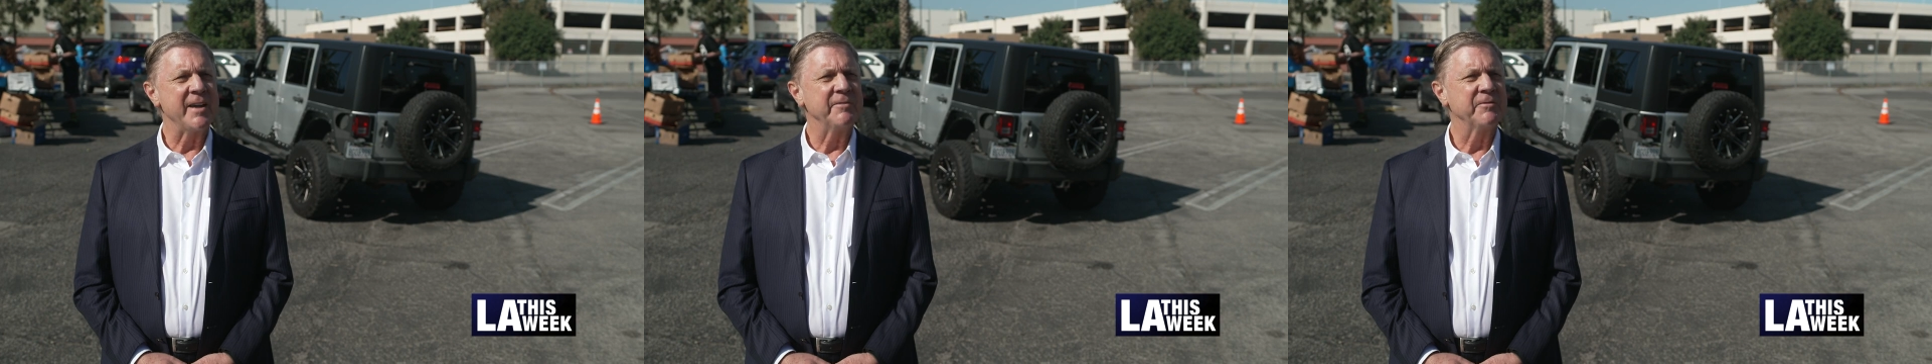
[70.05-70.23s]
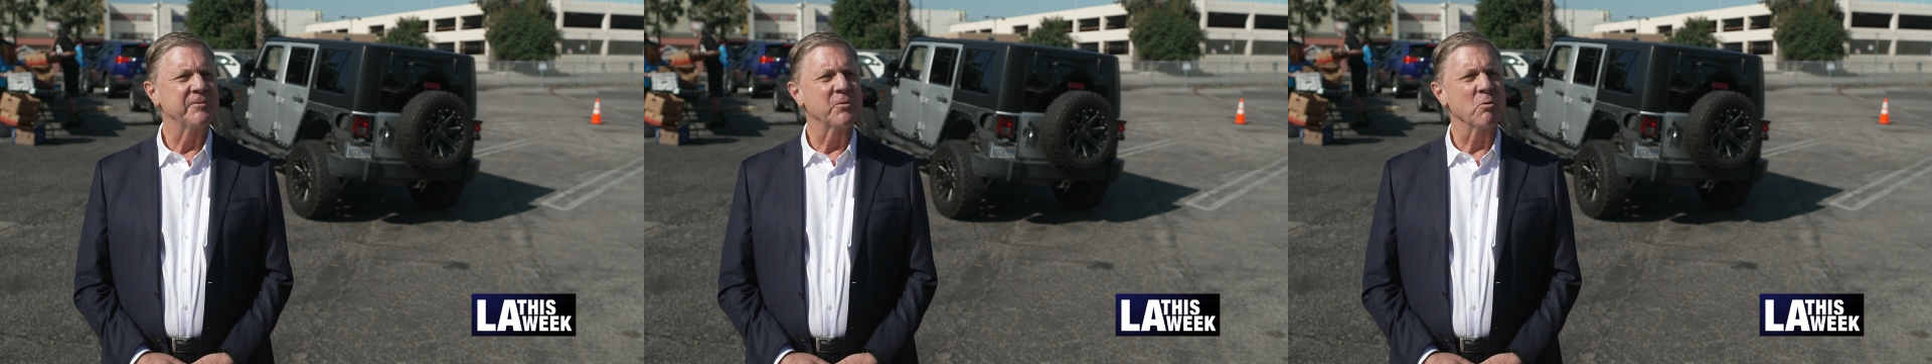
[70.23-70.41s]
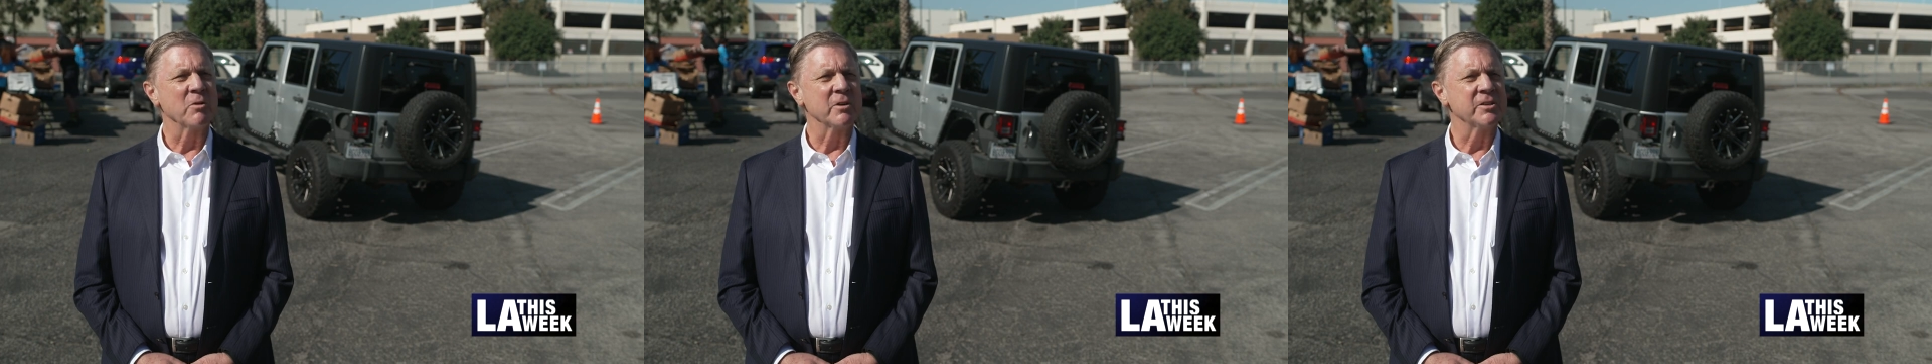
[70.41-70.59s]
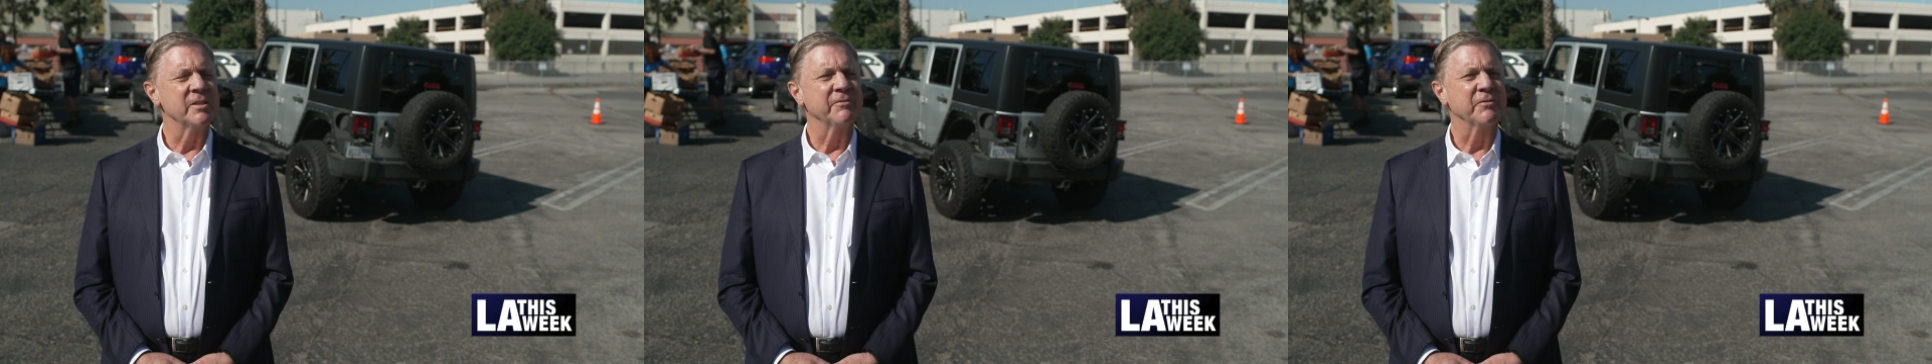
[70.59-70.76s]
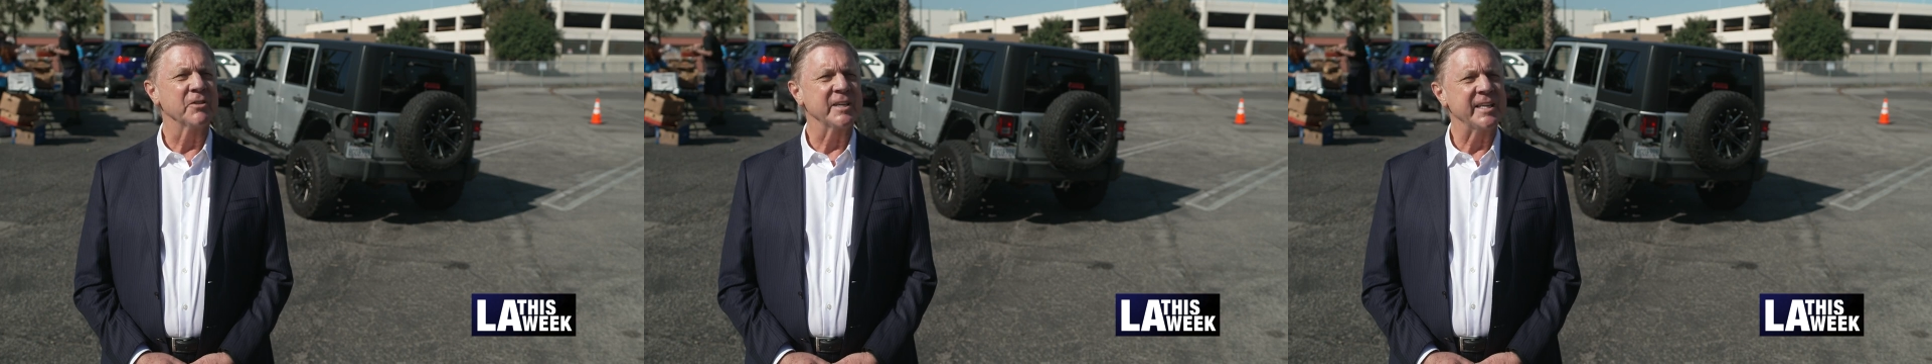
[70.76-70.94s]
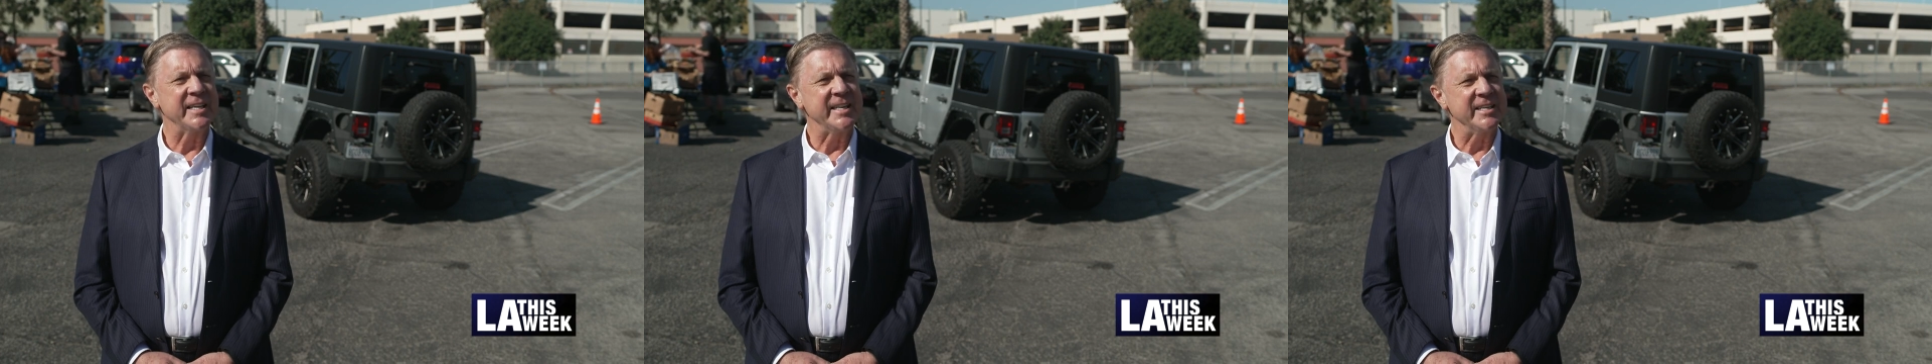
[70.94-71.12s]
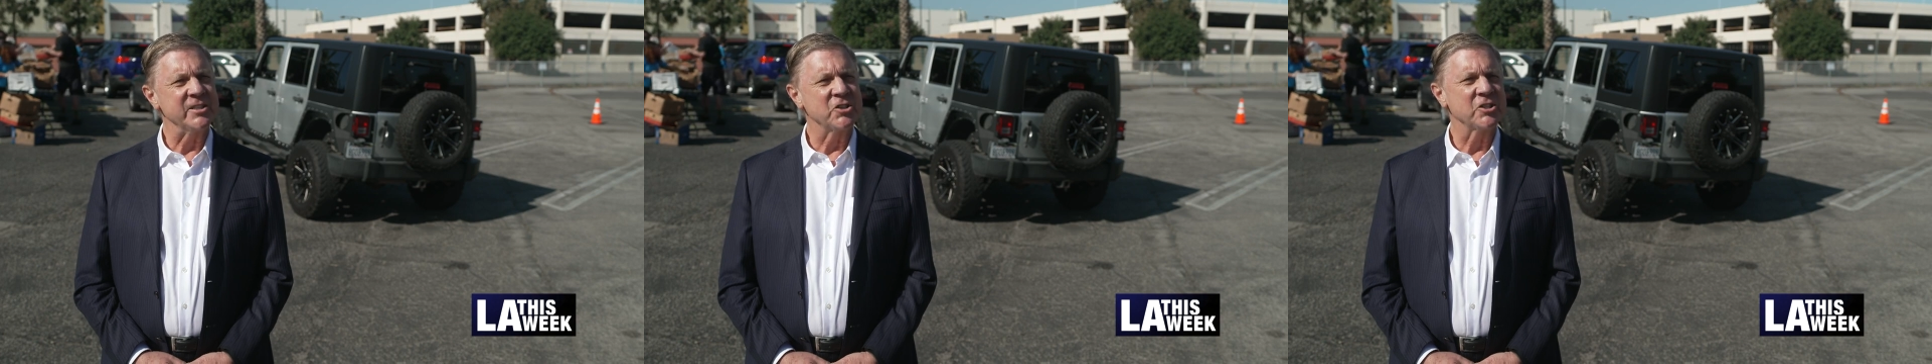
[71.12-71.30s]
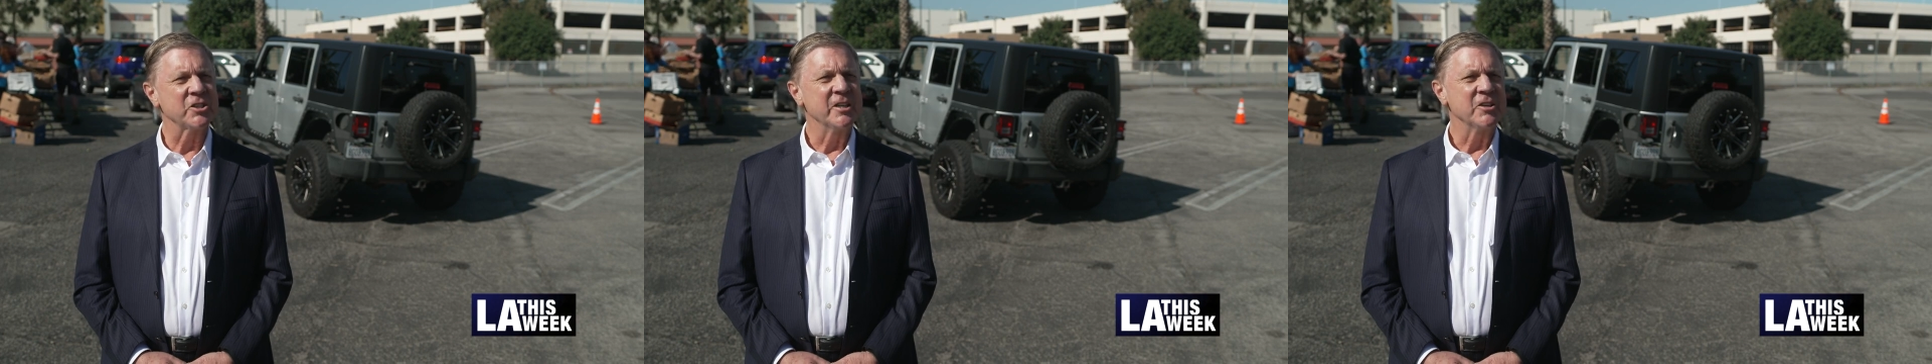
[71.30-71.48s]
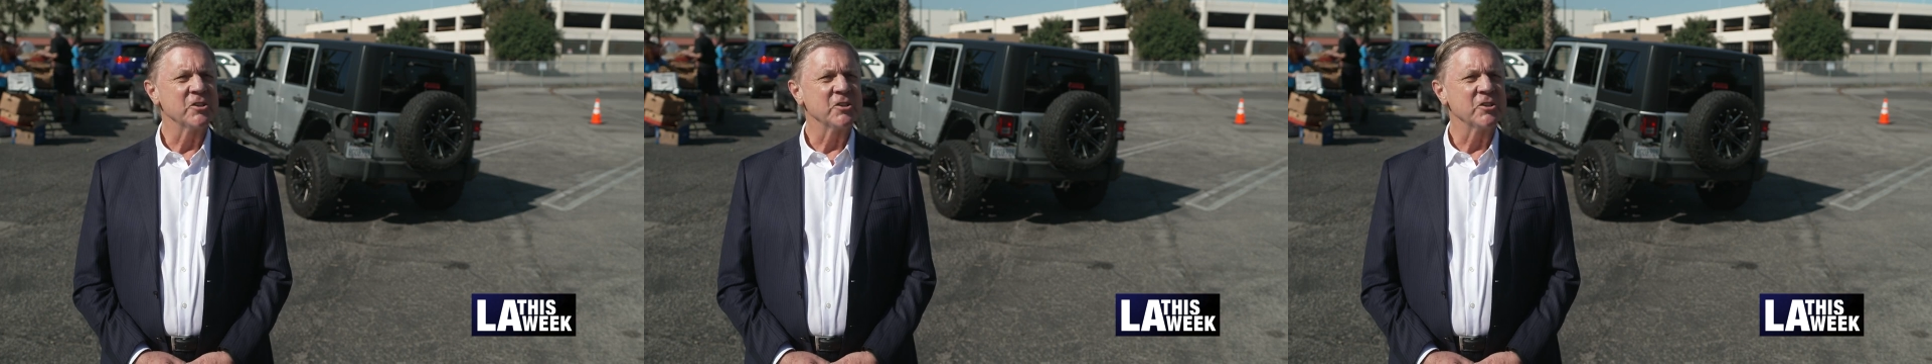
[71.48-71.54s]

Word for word: for kids